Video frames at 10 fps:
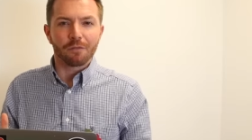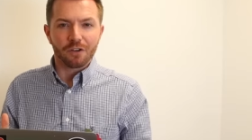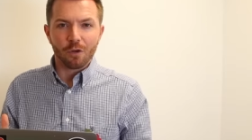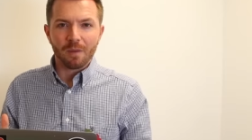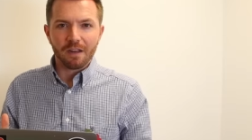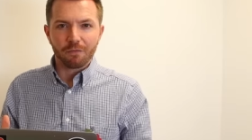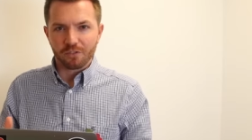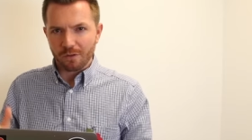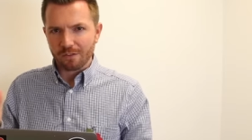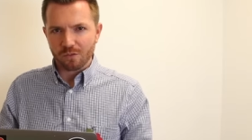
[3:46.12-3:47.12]
of the new Mini from
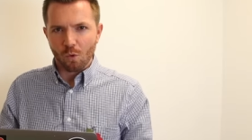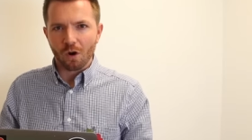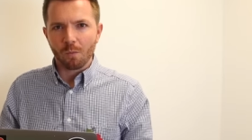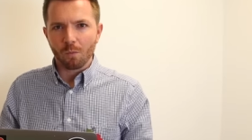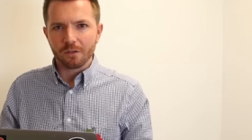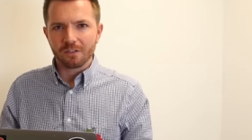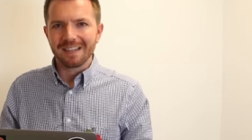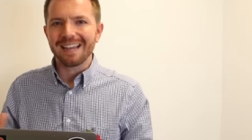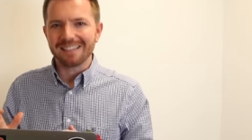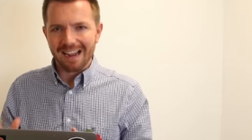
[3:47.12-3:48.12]
2001
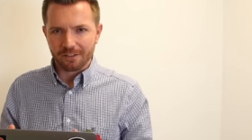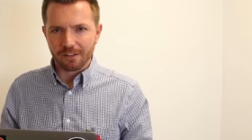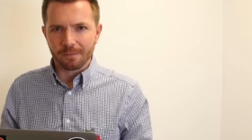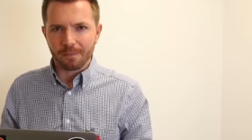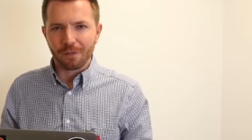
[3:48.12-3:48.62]
onwards is excellent.